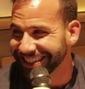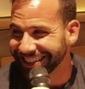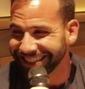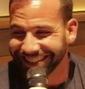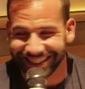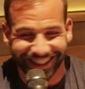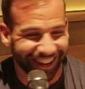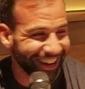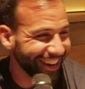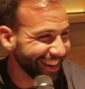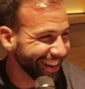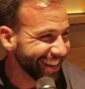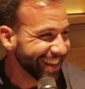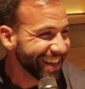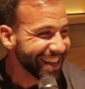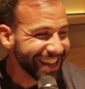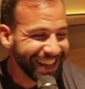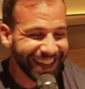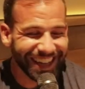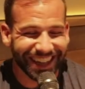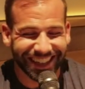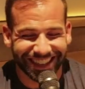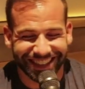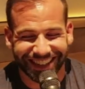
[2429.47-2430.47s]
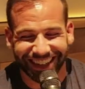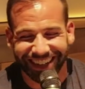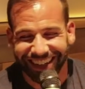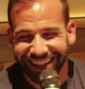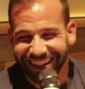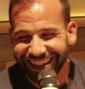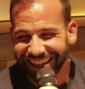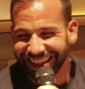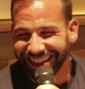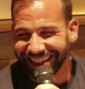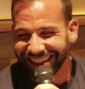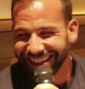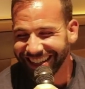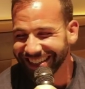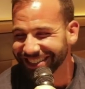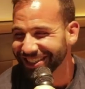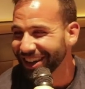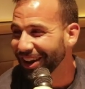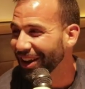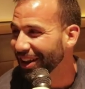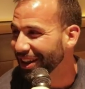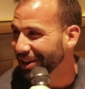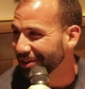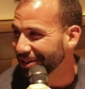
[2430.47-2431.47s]
it's
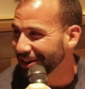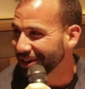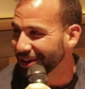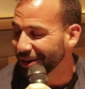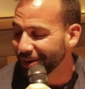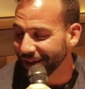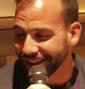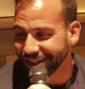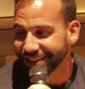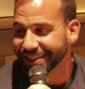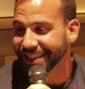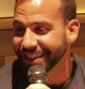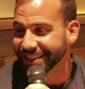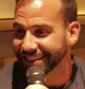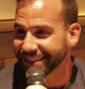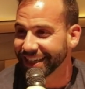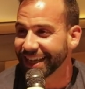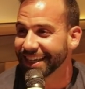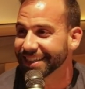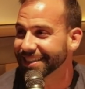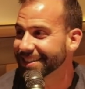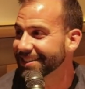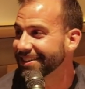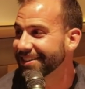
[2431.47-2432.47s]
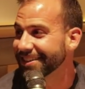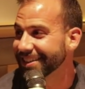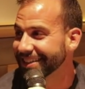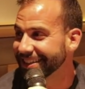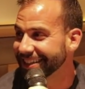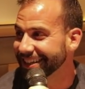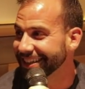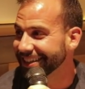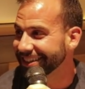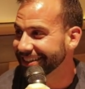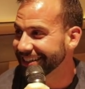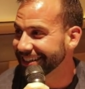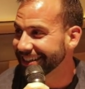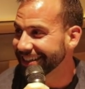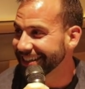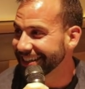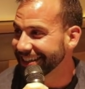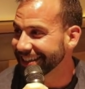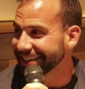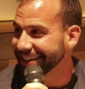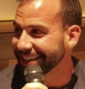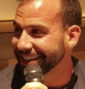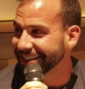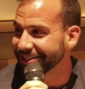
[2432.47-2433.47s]
all I want to know. And then testosterone in
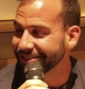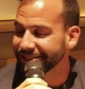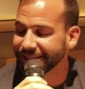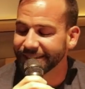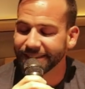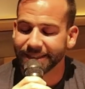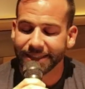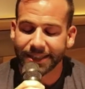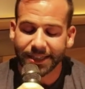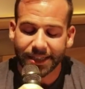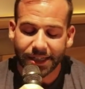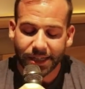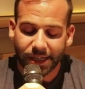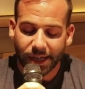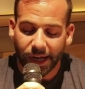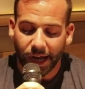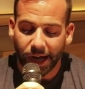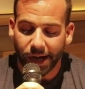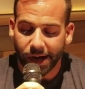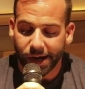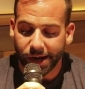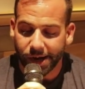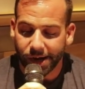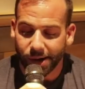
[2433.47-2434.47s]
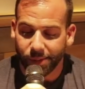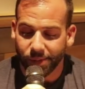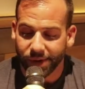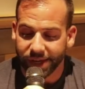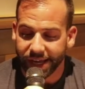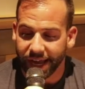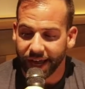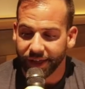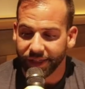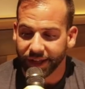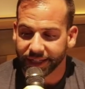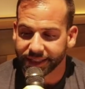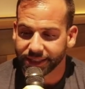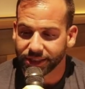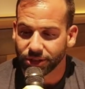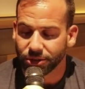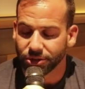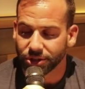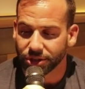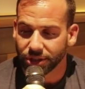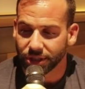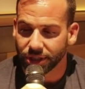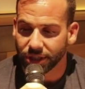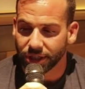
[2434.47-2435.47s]
the other one. But yeah, that's
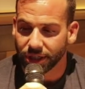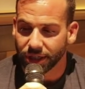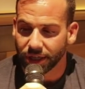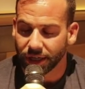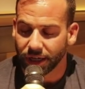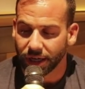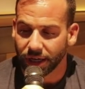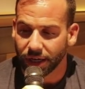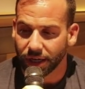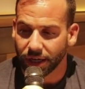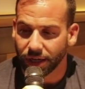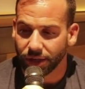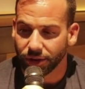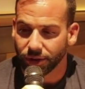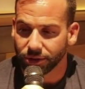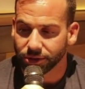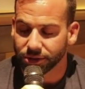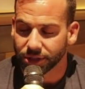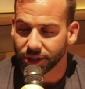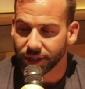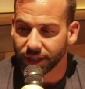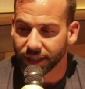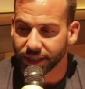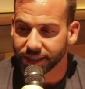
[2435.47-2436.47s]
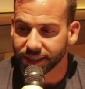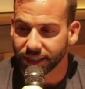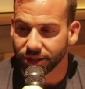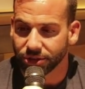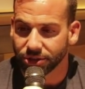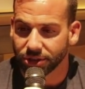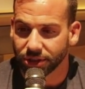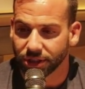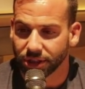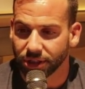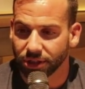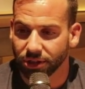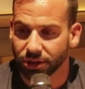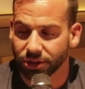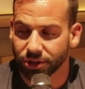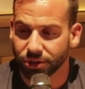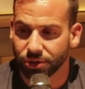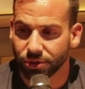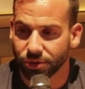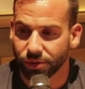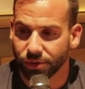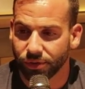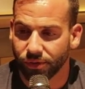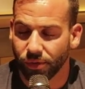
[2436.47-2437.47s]
usually, those are the things I usually look
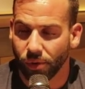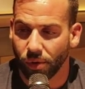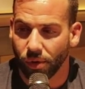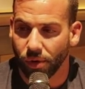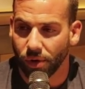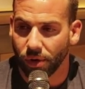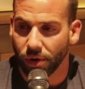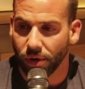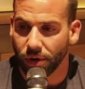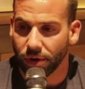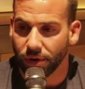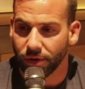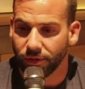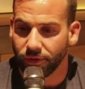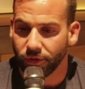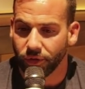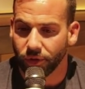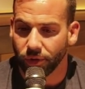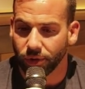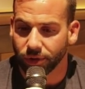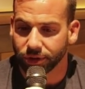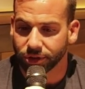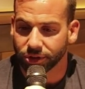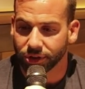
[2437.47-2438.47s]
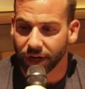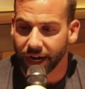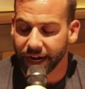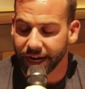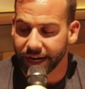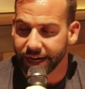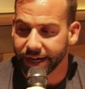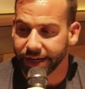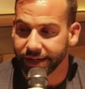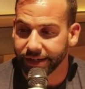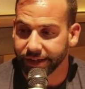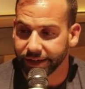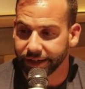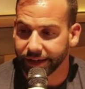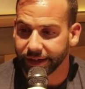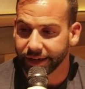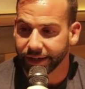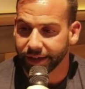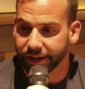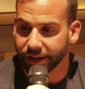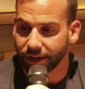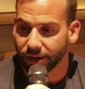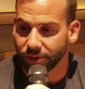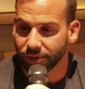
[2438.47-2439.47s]
to for training
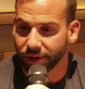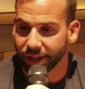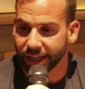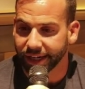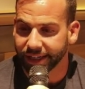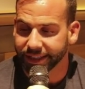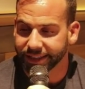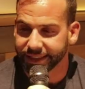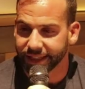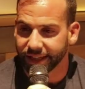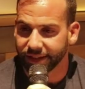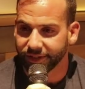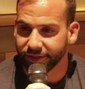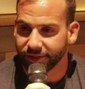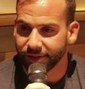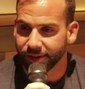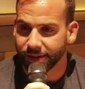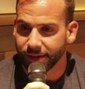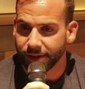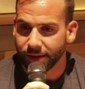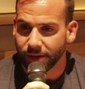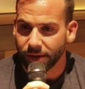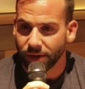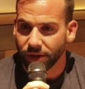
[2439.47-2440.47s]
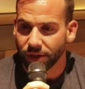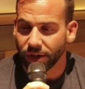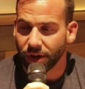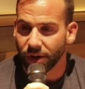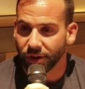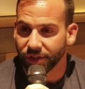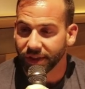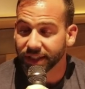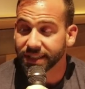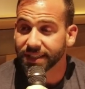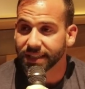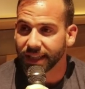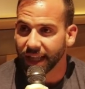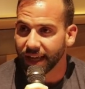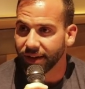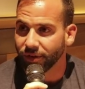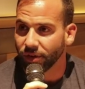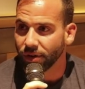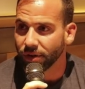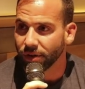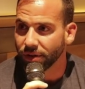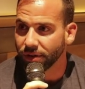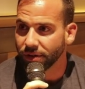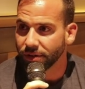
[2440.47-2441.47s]
related stuff. You know, at this
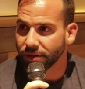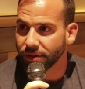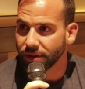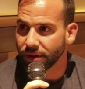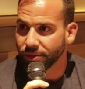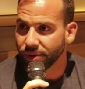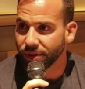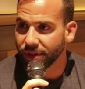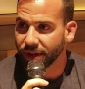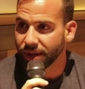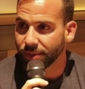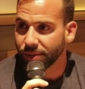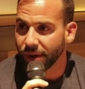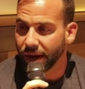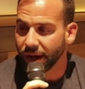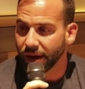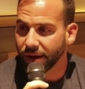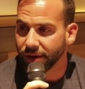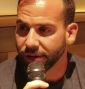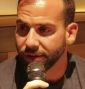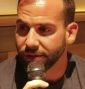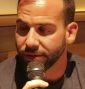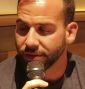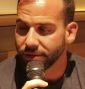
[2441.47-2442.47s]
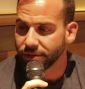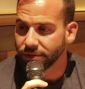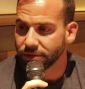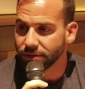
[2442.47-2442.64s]
level, I mean, think about,